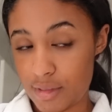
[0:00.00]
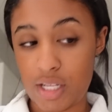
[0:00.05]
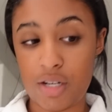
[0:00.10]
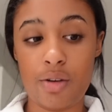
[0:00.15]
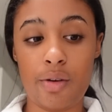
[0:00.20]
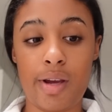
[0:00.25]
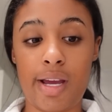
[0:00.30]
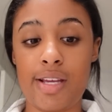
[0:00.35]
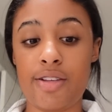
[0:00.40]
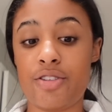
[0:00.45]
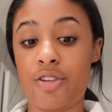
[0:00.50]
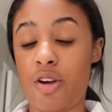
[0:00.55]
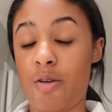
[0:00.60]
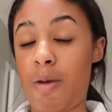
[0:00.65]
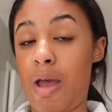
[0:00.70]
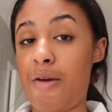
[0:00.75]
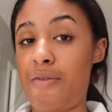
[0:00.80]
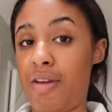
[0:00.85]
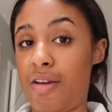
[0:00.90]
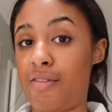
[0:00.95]
And you guys know
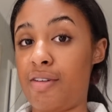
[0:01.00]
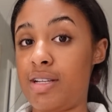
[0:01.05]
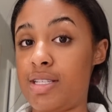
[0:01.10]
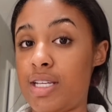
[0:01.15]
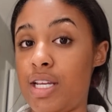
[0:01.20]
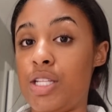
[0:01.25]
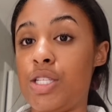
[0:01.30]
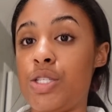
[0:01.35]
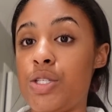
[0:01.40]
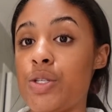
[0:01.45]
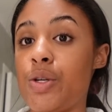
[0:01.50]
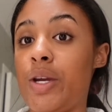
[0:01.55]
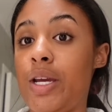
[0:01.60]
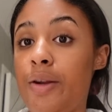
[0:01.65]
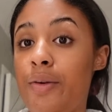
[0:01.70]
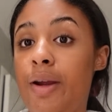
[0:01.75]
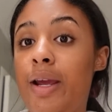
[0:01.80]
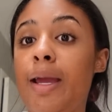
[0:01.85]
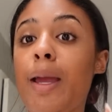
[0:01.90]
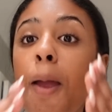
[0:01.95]
my favorite
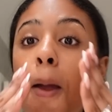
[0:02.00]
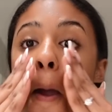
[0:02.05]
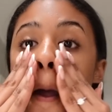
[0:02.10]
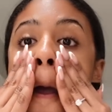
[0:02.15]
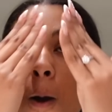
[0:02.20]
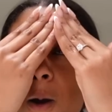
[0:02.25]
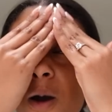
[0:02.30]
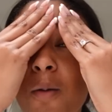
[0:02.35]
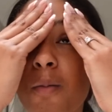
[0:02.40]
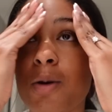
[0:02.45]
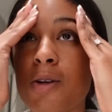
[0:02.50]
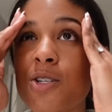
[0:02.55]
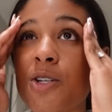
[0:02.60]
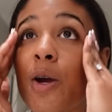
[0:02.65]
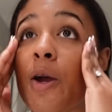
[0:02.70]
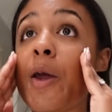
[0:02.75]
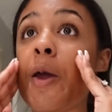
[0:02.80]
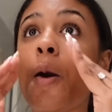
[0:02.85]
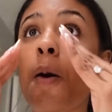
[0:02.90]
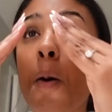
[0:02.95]
sunscreen, right? I'm gonna
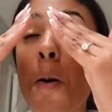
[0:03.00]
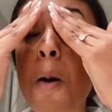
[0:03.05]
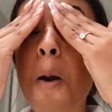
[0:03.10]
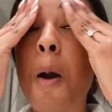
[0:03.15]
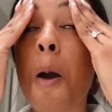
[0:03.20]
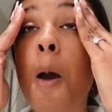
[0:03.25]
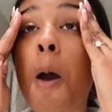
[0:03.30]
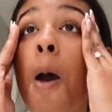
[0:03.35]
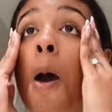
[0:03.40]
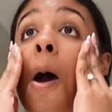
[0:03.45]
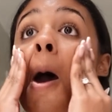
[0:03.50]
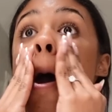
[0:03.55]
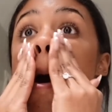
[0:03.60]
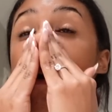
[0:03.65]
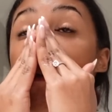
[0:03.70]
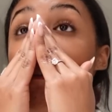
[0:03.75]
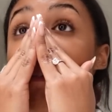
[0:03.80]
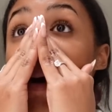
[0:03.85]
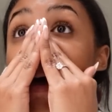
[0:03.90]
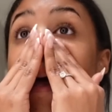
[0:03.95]
show you.
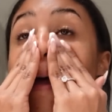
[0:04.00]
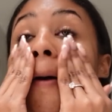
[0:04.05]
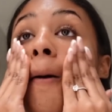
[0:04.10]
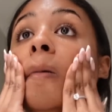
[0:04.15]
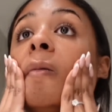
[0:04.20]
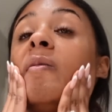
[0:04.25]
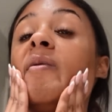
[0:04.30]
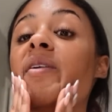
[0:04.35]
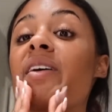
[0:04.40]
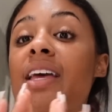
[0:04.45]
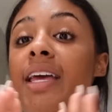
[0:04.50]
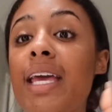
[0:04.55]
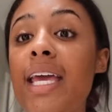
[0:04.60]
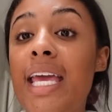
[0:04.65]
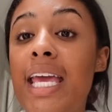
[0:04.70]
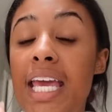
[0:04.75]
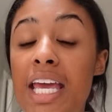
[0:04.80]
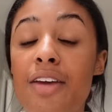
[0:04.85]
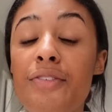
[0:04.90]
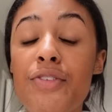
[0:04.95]
But
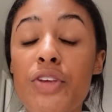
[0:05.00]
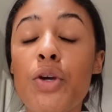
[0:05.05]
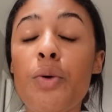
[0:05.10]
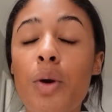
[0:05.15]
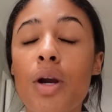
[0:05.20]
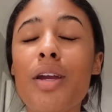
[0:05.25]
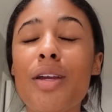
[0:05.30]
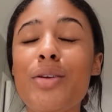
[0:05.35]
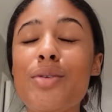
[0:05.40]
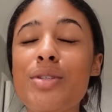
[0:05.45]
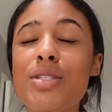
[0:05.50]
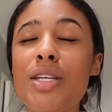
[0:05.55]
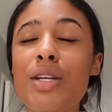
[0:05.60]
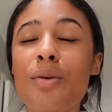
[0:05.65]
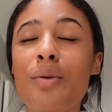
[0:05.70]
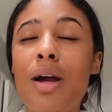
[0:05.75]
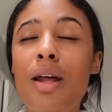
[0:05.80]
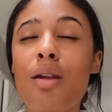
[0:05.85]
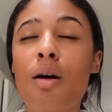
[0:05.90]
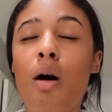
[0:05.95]
if you are using
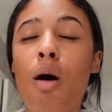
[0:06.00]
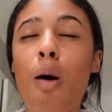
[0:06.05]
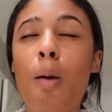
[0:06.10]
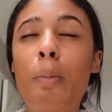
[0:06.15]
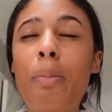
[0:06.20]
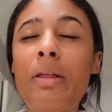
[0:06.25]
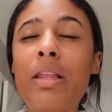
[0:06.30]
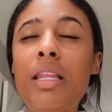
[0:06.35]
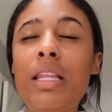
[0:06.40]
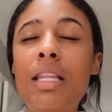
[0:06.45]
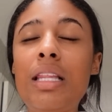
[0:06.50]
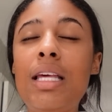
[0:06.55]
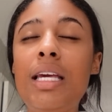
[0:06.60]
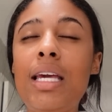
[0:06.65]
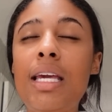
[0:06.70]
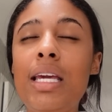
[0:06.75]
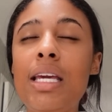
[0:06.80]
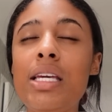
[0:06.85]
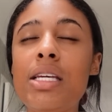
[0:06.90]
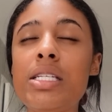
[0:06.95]
retinol,
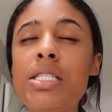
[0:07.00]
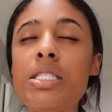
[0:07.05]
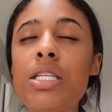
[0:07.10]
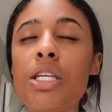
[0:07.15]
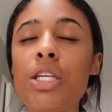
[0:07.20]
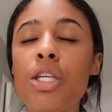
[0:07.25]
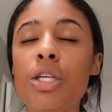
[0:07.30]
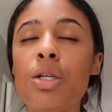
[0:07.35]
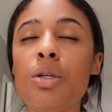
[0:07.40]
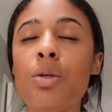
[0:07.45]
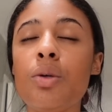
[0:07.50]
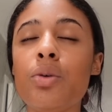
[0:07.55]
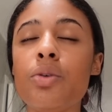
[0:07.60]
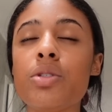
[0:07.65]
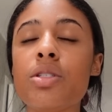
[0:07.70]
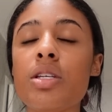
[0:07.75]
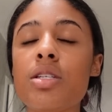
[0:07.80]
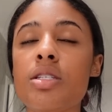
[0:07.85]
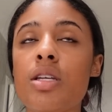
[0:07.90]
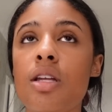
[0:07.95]
please
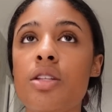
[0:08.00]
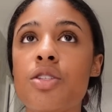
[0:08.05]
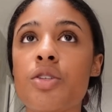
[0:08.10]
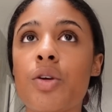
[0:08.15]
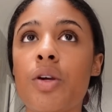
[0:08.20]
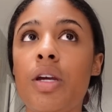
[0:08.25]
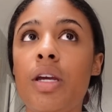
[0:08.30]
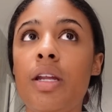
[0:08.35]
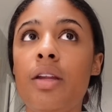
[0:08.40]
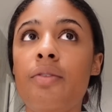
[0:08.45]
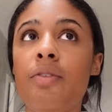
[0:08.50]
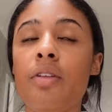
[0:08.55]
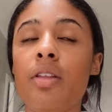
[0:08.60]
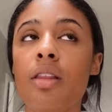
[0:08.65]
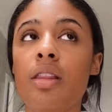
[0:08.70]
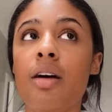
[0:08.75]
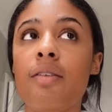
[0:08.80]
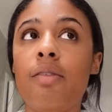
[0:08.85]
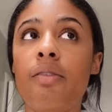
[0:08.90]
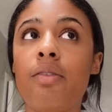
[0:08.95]
use sunscreen, for the
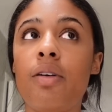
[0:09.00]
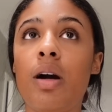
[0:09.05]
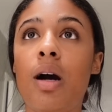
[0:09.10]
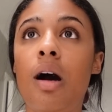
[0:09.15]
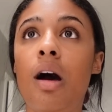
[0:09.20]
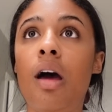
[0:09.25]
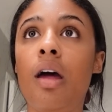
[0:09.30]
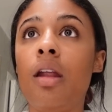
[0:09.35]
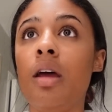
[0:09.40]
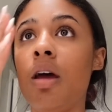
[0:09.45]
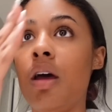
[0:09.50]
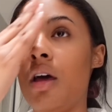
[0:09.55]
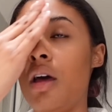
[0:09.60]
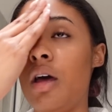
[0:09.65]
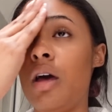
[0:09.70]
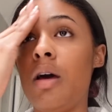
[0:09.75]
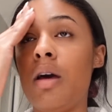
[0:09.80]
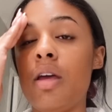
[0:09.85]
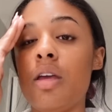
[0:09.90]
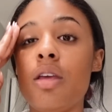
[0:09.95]
love of God.
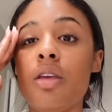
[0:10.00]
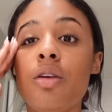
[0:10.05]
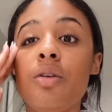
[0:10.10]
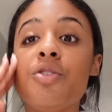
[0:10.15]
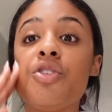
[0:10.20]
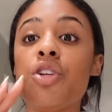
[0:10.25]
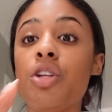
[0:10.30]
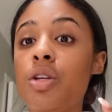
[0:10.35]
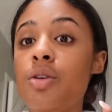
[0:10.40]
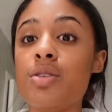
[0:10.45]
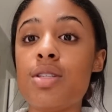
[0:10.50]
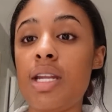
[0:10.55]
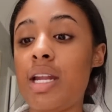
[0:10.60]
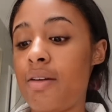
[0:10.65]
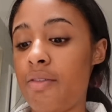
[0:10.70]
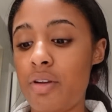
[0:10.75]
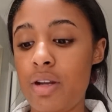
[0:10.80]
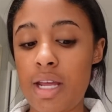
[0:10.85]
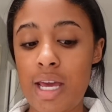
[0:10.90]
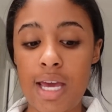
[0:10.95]
You should use it
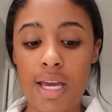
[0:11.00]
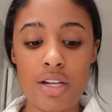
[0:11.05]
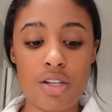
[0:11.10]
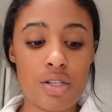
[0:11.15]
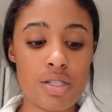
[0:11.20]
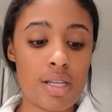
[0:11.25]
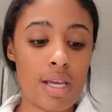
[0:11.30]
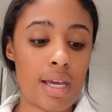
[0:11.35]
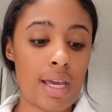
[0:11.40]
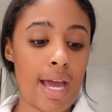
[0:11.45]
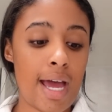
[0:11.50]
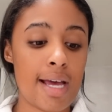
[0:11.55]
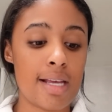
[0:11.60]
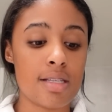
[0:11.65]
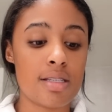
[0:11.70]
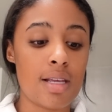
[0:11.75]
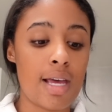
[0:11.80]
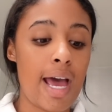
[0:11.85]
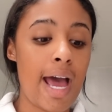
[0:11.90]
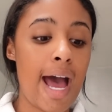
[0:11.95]
every day, just like
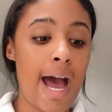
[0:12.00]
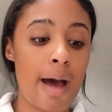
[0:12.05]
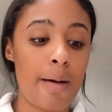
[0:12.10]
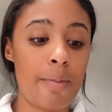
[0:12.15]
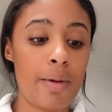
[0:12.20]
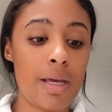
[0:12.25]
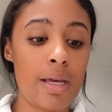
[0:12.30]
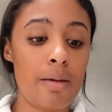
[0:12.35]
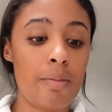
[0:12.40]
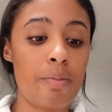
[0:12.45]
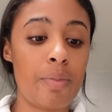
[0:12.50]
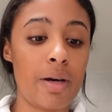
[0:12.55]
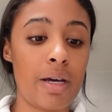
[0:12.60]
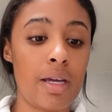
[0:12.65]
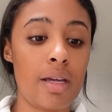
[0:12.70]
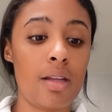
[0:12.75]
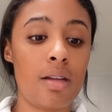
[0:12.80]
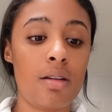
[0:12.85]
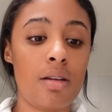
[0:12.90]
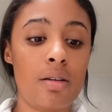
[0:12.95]
as a habit,
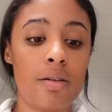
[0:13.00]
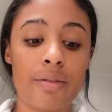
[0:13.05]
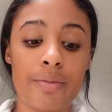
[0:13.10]
but